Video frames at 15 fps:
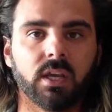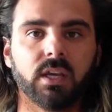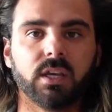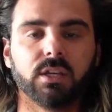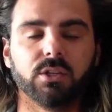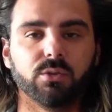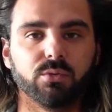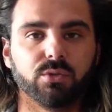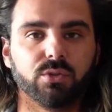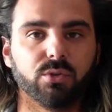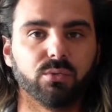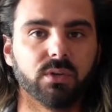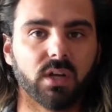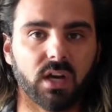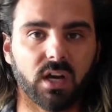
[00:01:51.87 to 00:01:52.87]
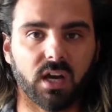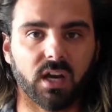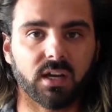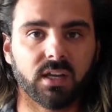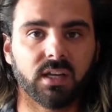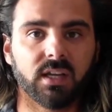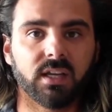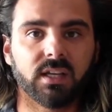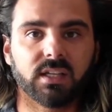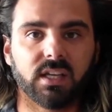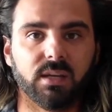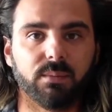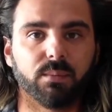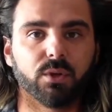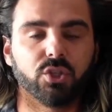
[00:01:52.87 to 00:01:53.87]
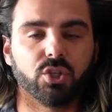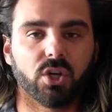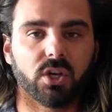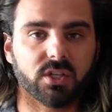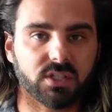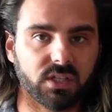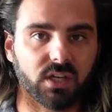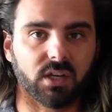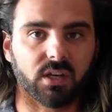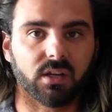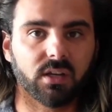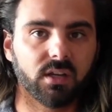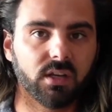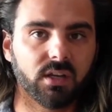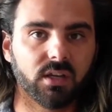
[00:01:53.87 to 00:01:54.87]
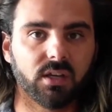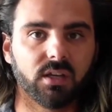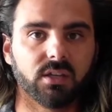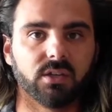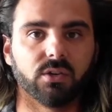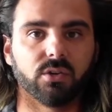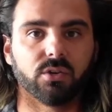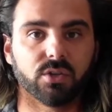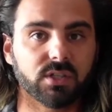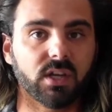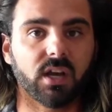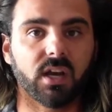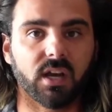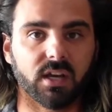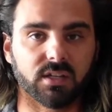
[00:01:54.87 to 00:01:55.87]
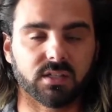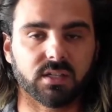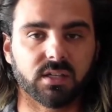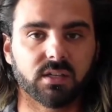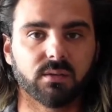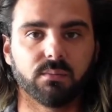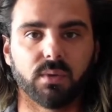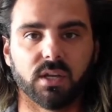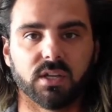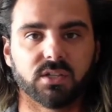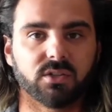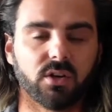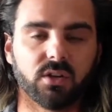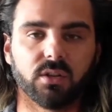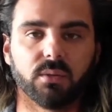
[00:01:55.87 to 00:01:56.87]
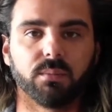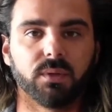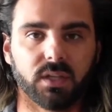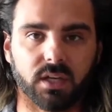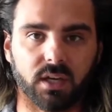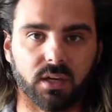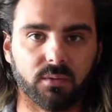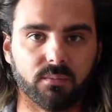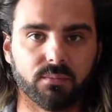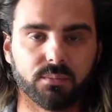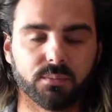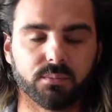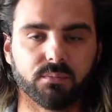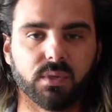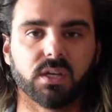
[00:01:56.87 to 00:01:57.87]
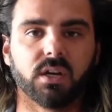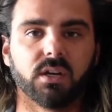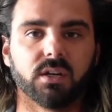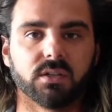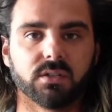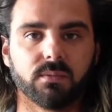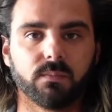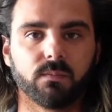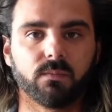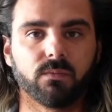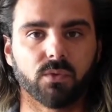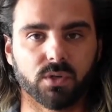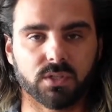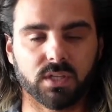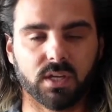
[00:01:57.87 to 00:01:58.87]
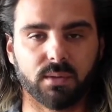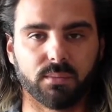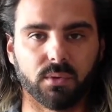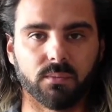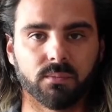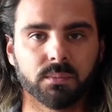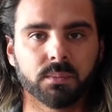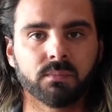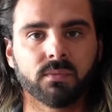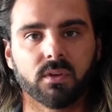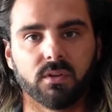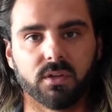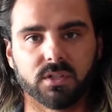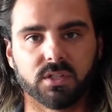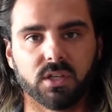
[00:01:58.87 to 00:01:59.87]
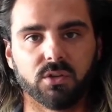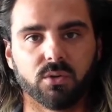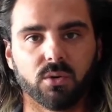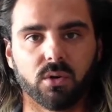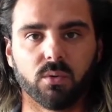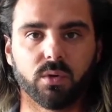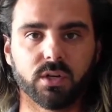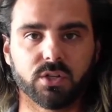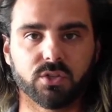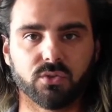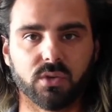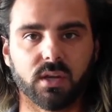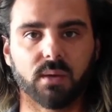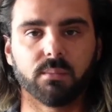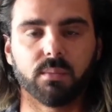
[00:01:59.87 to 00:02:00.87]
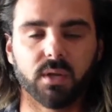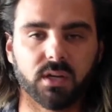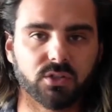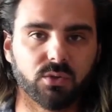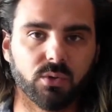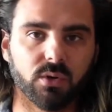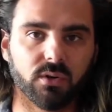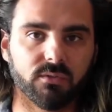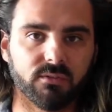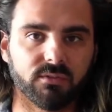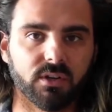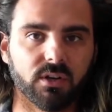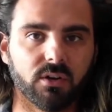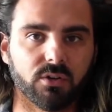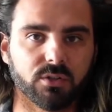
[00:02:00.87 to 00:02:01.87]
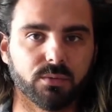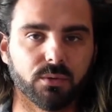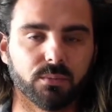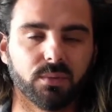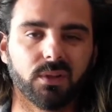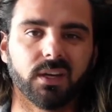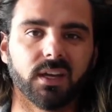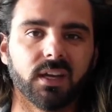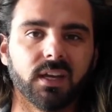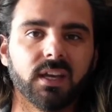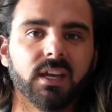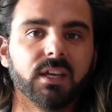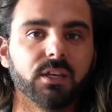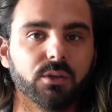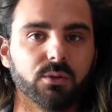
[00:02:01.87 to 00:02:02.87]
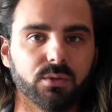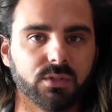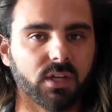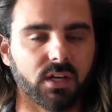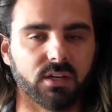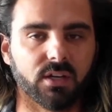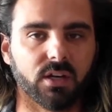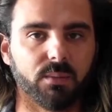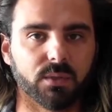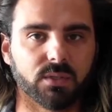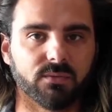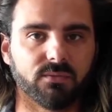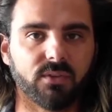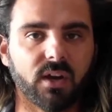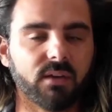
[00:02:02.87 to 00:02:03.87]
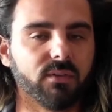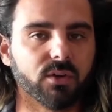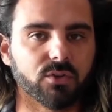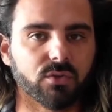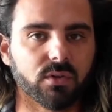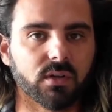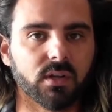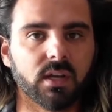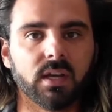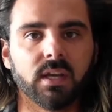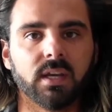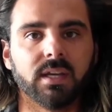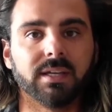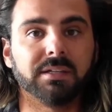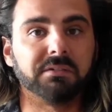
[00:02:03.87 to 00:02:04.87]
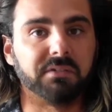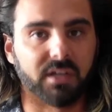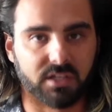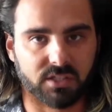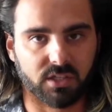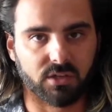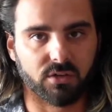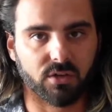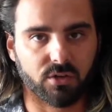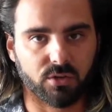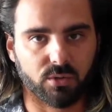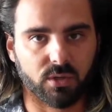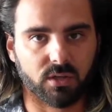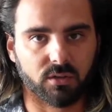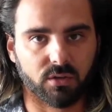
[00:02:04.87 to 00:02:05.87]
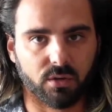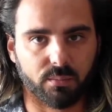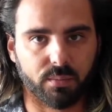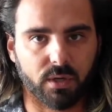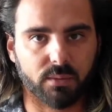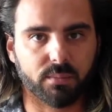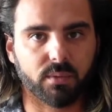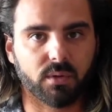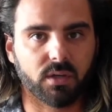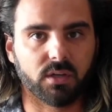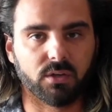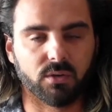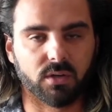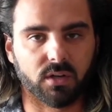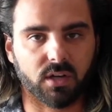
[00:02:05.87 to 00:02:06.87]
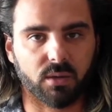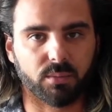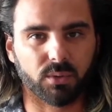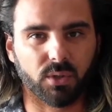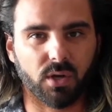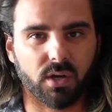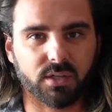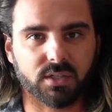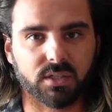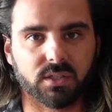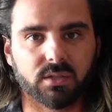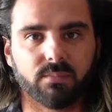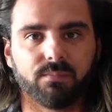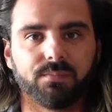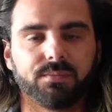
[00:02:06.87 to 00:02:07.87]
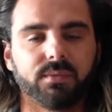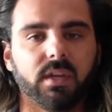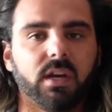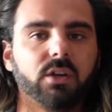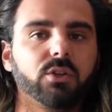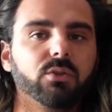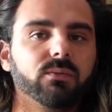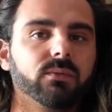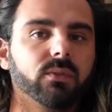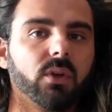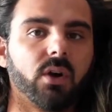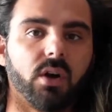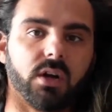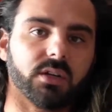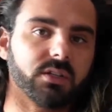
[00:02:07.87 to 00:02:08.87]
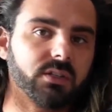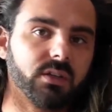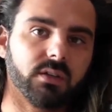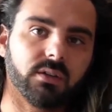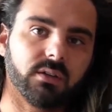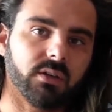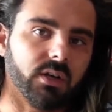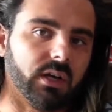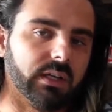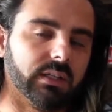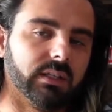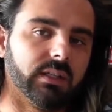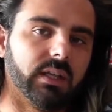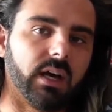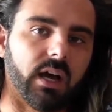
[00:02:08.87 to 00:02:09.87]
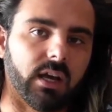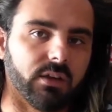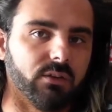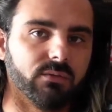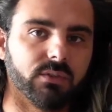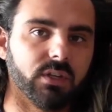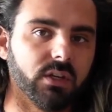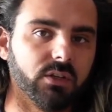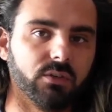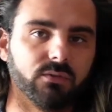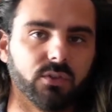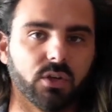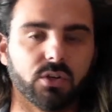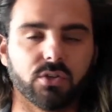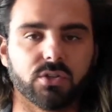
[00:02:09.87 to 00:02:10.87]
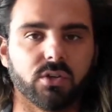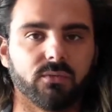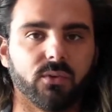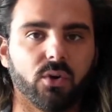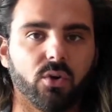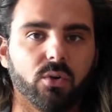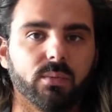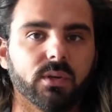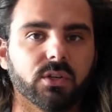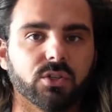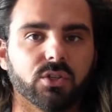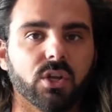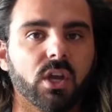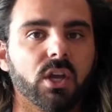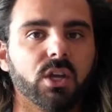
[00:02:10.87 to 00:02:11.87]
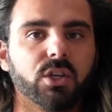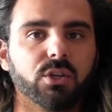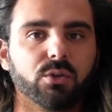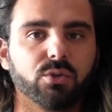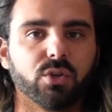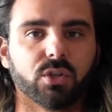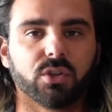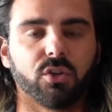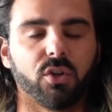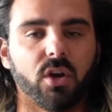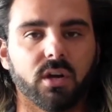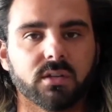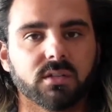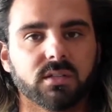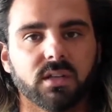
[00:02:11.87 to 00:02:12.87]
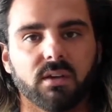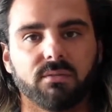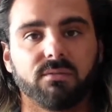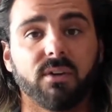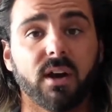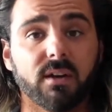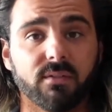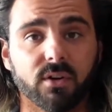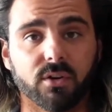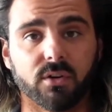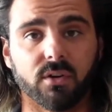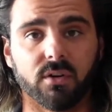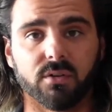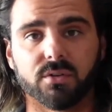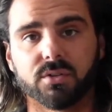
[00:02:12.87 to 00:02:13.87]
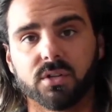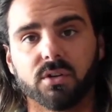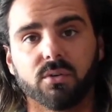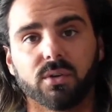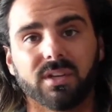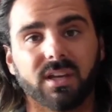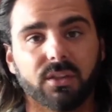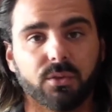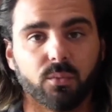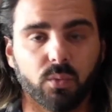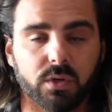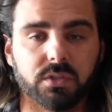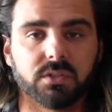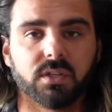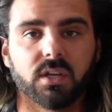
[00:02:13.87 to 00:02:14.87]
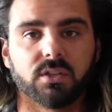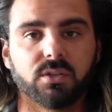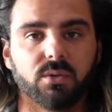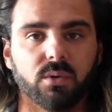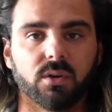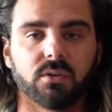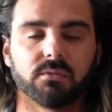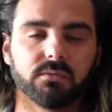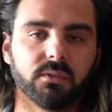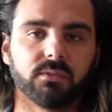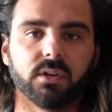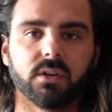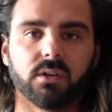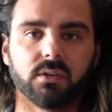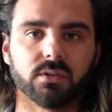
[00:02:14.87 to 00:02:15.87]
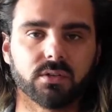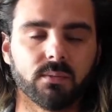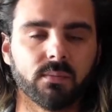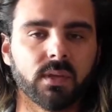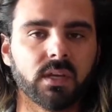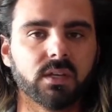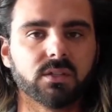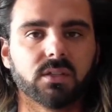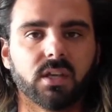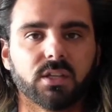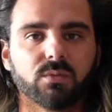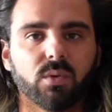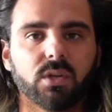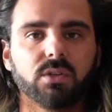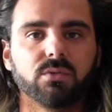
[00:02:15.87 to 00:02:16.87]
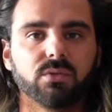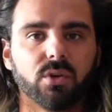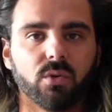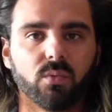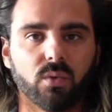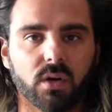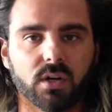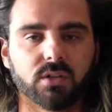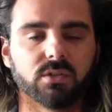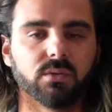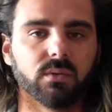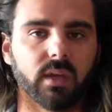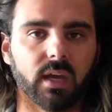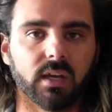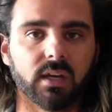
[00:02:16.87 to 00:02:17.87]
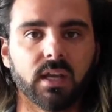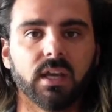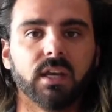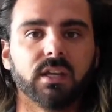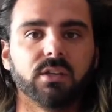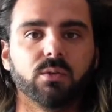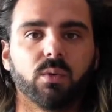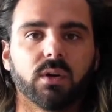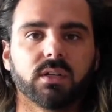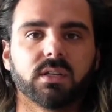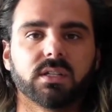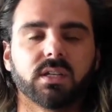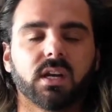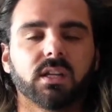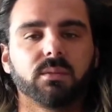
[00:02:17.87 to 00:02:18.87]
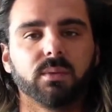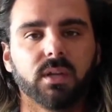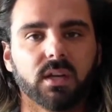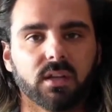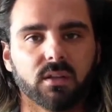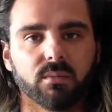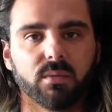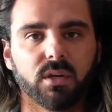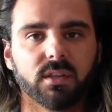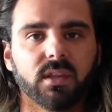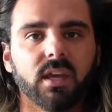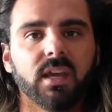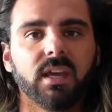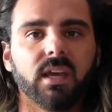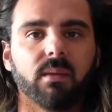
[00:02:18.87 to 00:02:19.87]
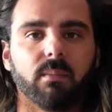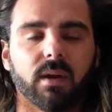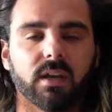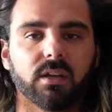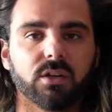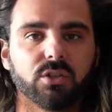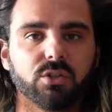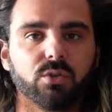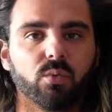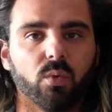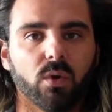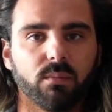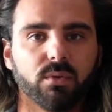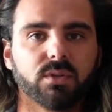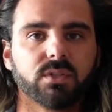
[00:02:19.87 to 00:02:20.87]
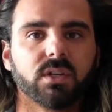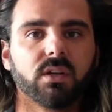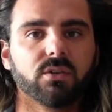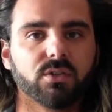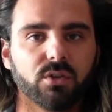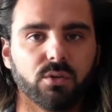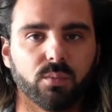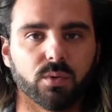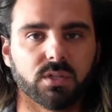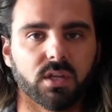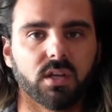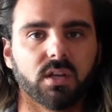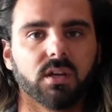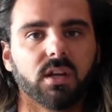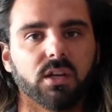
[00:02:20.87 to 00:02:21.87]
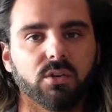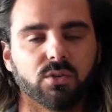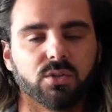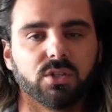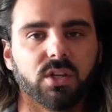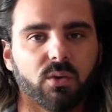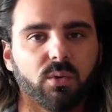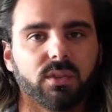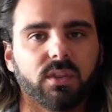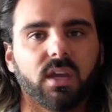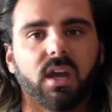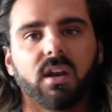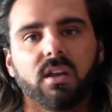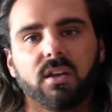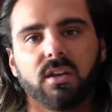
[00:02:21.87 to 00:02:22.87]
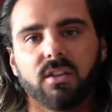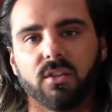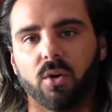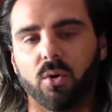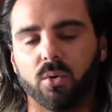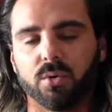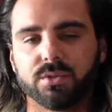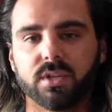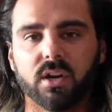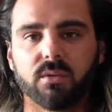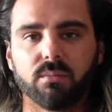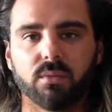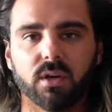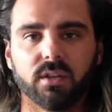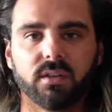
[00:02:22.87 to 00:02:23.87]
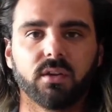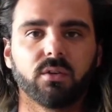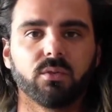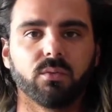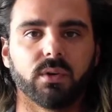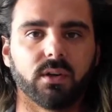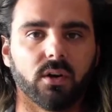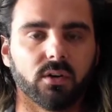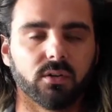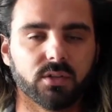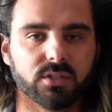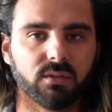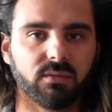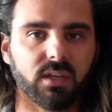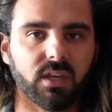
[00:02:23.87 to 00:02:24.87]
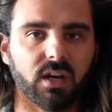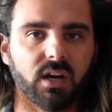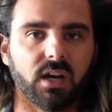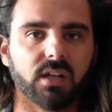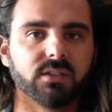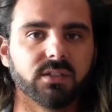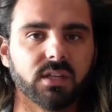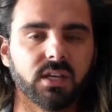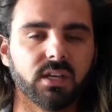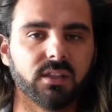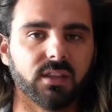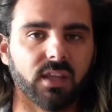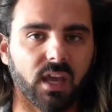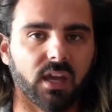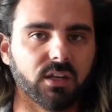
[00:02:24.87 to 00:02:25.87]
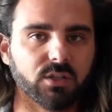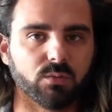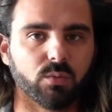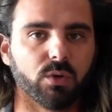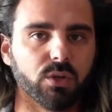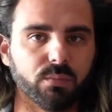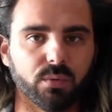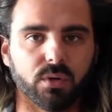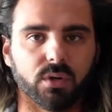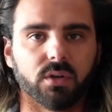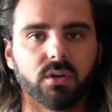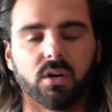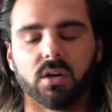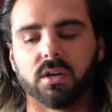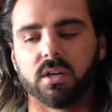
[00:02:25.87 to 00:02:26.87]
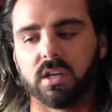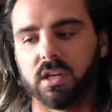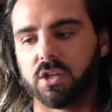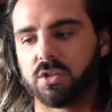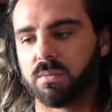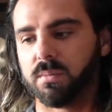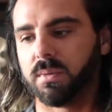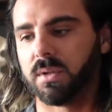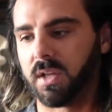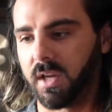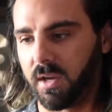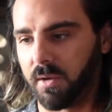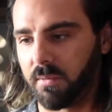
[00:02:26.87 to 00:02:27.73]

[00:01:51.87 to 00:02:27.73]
You do not keep adjusting your size based on the play. Because, for example, let's say you go on a winning streak at betting $250 per play. You decide to it to 500. Next thing you know, you hit a little bump and you hit a couple losses. Now you've lost a lot. You've dug yourself a hole because you took the losses at $500 and only got the wins at $250. So that's why you don't want to do that. You want to decide at the beginning of the month, am I going to do 1% or 2%? And you stick with that whole entire month, regardless of the odds. That is what you put on each play.